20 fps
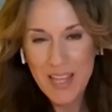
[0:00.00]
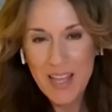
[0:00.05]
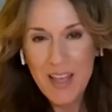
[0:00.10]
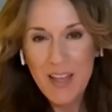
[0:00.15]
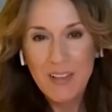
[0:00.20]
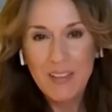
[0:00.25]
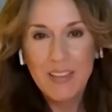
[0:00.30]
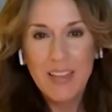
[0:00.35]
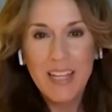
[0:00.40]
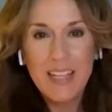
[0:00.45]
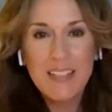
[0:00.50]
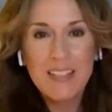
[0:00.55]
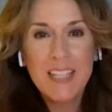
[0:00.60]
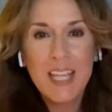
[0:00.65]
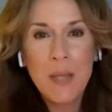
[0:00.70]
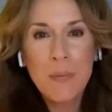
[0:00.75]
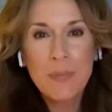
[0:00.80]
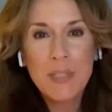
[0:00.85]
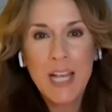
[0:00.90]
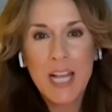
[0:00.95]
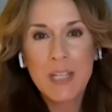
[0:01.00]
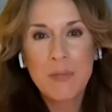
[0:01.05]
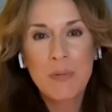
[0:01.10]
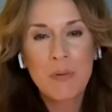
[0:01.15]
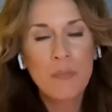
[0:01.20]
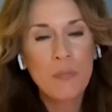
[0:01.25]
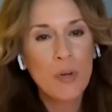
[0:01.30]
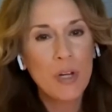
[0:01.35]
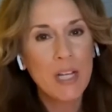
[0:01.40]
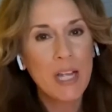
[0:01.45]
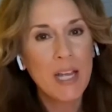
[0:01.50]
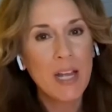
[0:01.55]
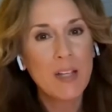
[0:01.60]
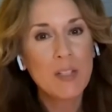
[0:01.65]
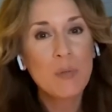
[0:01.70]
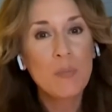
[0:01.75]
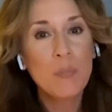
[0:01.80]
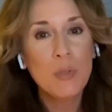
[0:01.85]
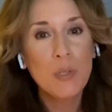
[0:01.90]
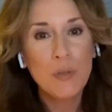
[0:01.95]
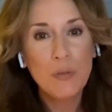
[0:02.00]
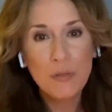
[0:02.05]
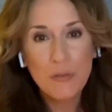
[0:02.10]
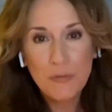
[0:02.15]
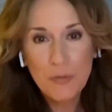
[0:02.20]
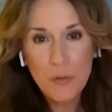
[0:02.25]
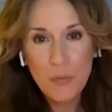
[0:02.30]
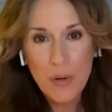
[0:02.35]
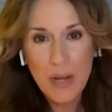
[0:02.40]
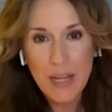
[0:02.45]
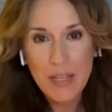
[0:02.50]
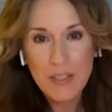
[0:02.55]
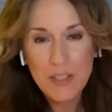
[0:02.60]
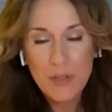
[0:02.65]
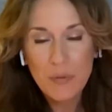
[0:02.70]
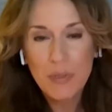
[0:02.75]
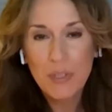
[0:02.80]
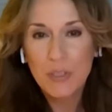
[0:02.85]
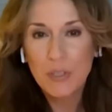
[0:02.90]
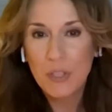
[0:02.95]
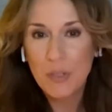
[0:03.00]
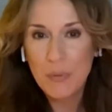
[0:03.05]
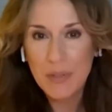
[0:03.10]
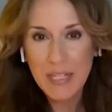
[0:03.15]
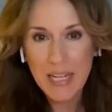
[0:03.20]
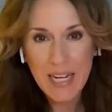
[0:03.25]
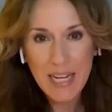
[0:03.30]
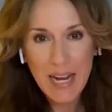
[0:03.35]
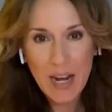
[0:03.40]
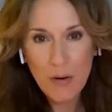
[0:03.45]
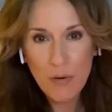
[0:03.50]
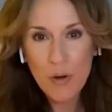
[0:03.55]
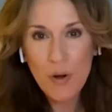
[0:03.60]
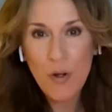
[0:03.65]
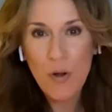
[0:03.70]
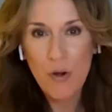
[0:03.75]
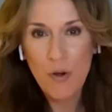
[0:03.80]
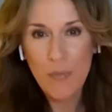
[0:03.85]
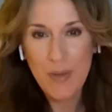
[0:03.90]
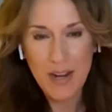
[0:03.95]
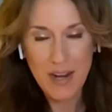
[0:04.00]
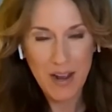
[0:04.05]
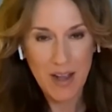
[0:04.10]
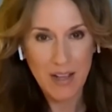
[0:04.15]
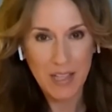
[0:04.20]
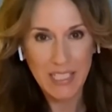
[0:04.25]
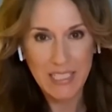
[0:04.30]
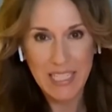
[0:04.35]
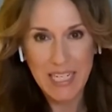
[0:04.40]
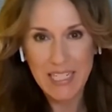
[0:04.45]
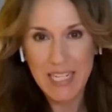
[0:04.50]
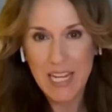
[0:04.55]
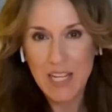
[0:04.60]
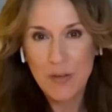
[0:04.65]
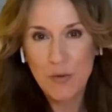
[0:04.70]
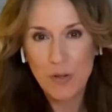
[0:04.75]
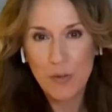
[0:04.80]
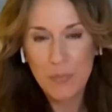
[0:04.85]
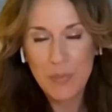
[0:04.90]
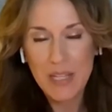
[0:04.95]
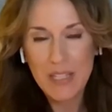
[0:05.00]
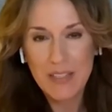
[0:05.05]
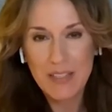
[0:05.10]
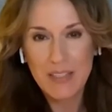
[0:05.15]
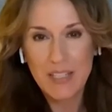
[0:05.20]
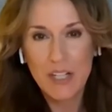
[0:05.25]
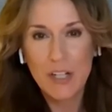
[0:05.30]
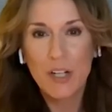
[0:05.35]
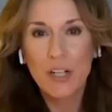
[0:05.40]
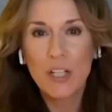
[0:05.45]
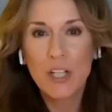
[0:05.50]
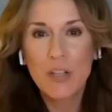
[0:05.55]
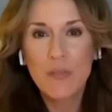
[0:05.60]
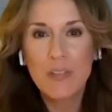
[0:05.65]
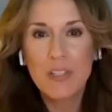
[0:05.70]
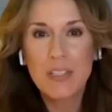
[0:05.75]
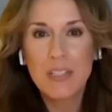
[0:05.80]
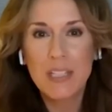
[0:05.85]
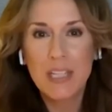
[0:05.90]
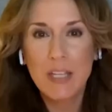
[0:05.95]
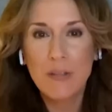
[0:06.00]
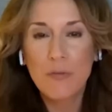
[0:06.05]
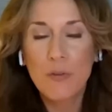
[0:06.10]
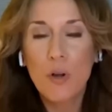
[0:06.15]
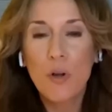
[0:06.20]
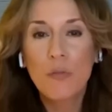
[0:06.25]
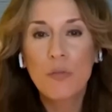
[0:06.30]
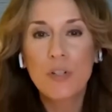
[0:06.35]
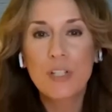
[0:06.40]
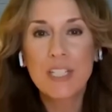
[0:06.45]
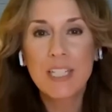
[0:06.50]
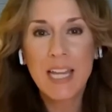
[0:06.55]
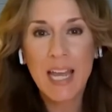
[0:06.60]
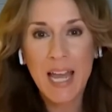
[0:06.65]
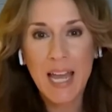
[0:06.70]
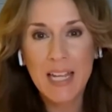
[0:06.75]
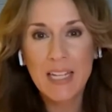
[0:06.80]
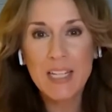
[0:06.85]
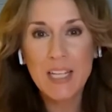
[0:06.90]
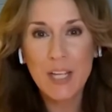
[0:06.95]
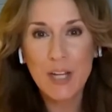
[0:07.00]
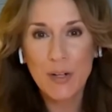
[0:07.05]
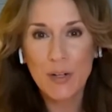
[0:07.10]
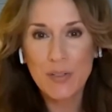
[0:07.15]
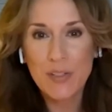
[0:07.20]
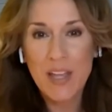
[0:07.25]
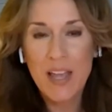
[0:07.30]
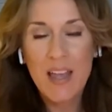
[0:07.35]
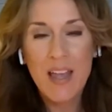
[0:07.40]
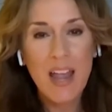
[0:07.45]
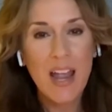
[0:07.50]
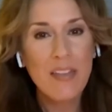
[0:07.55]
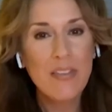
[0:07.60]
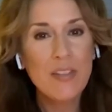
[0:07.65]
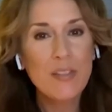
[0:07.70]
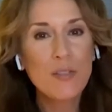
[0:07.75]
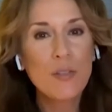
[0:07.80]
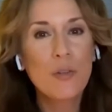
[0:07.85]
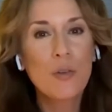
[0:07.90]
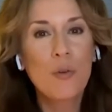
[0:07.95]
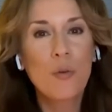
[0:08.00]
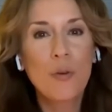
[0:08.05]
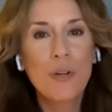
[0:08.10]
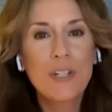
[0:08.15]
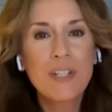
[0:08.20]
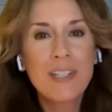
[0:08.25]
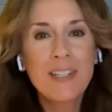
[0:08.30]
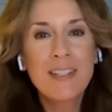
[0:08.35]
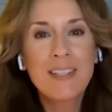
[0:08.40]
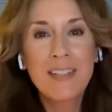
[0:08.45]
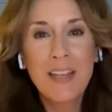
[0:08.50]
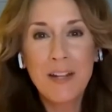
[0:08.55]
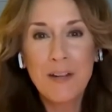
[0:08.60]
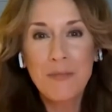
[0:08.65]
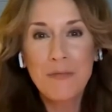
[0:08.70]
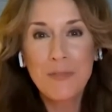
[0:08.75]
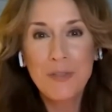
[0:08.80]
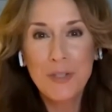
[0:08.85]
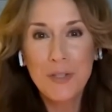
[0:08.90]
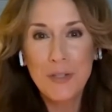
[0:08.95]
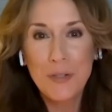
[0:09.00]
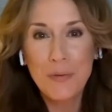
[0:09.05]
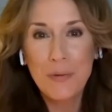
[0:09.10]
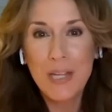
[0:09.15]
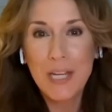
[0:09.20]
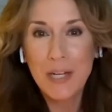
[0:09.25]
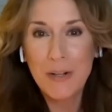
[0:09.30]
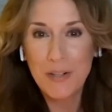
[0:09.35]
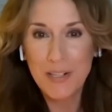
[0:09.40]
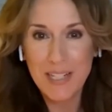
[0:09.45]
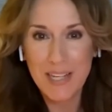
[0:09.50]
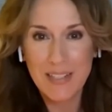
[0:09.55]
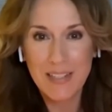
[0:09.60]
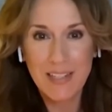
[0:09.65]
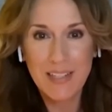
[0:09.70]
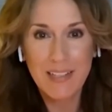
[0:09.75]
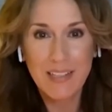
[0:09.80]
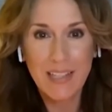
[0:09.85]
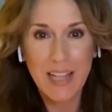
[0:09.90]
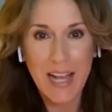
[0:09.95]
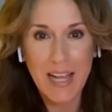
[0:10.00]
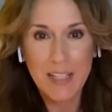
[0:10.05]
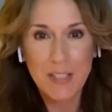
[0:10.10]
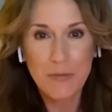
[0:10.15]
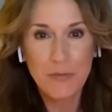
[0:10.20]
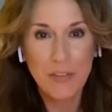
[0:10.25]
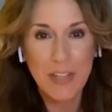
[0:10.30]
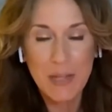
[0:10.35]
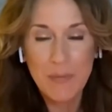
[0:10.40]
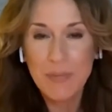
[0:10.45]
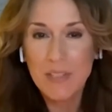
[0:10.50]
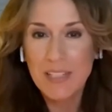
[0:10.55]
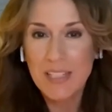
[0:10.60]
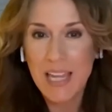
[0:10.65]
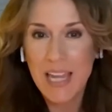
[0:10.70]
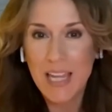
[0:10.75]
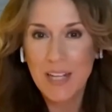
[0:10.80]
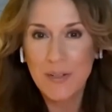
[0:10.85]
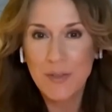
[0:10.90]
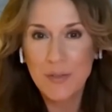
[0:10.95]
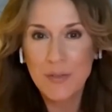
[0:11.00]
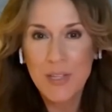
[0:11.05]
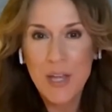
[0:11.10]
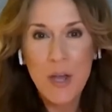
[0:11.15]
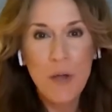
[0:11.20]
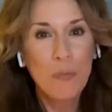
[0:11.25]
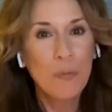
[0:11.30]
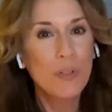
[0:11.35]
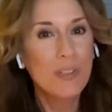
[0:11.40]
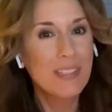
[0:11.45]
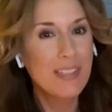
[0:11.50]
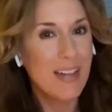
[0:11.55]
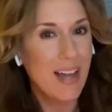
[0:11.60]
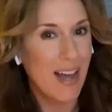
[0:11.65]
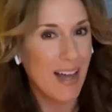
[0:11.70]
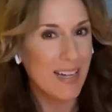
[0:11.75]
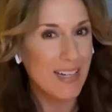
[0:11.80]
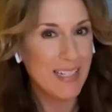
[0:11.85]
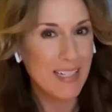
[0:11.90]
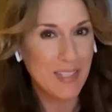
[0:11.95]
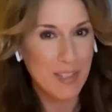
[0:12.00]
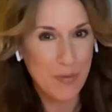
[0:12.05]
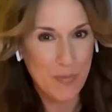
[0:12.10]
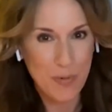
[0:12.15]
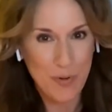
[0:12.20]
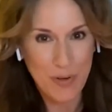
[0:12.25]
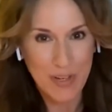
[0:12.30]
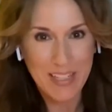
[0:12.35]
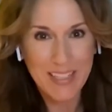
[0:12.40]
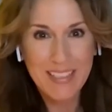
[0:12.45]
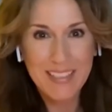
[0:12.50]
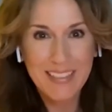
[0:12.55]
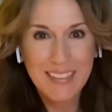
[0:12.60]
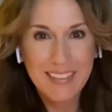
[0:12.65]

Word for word: Lightscapes has been bringing us beautiful ways to illuminate our home and holiday decor pieces here at QVC for over 10 years, and this gorgeous set of two iridescent glass flameless candles will not disappoint.